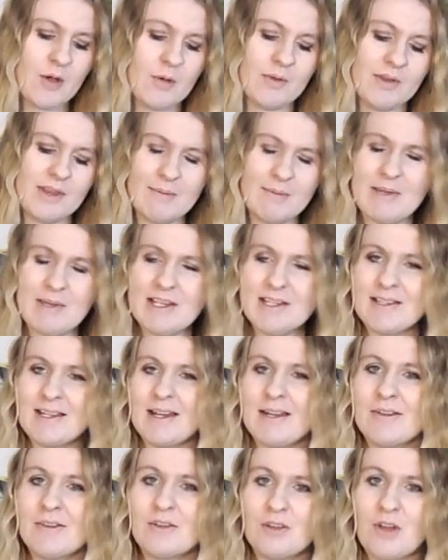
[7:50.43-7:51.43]
With that being
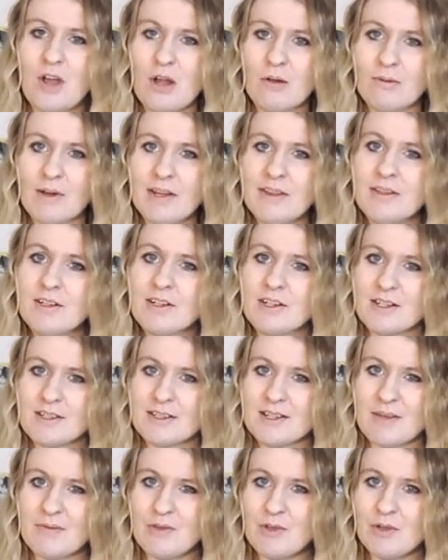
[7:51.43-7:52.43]
said, in the long run, they're going to
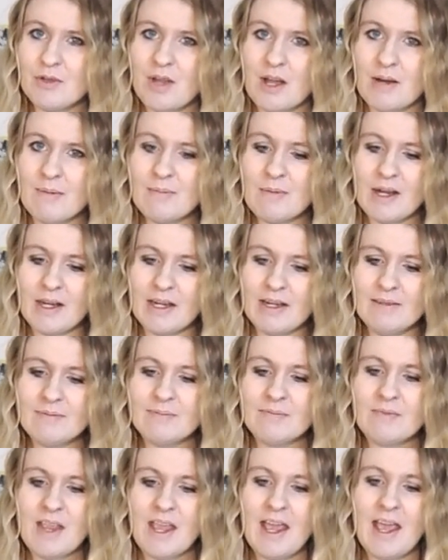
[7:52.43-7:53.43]
save you a lot of money
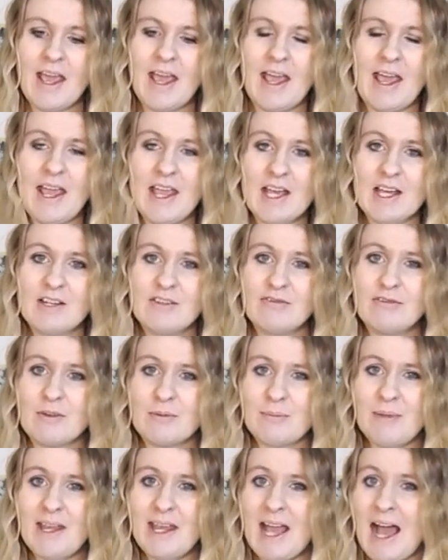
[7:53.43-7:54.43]
and for
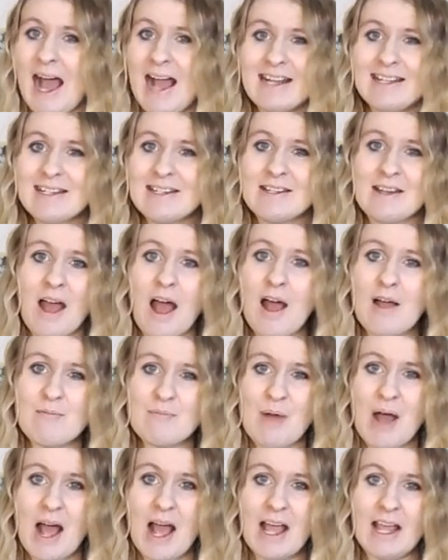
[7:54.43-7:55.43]
me, I did not
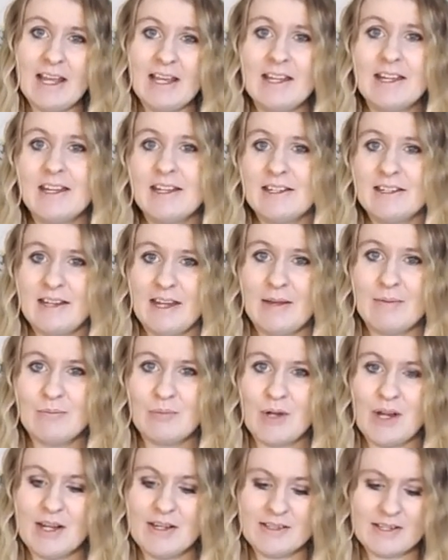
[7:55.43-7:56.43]
buy name
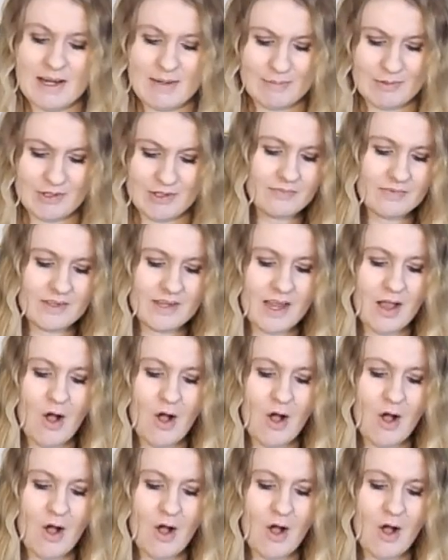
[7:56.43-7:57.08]
brand diapers.